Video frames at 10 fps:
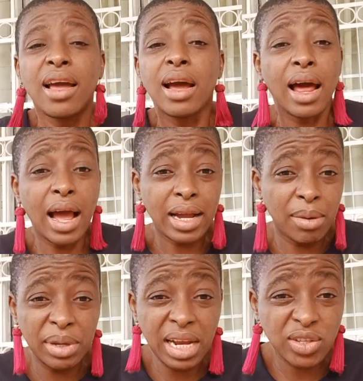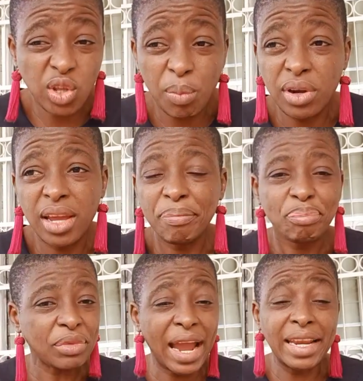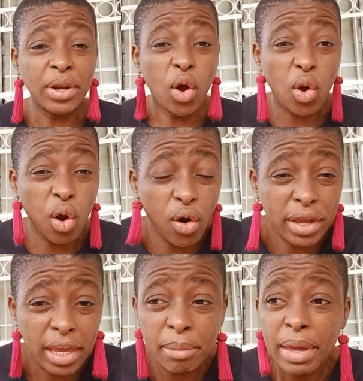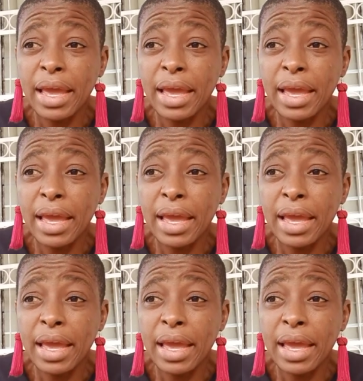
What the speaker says: I can be that stubborn. I did not call him.